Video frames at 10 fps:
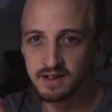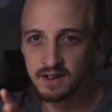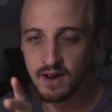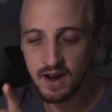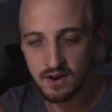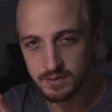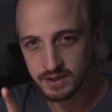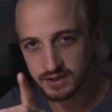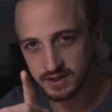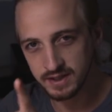Now, how
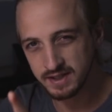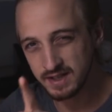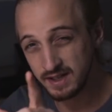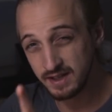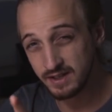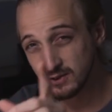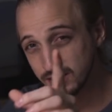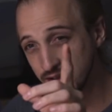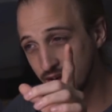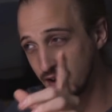much is the
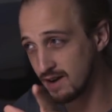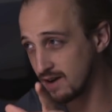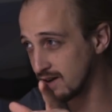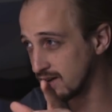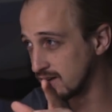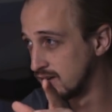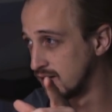EOS R?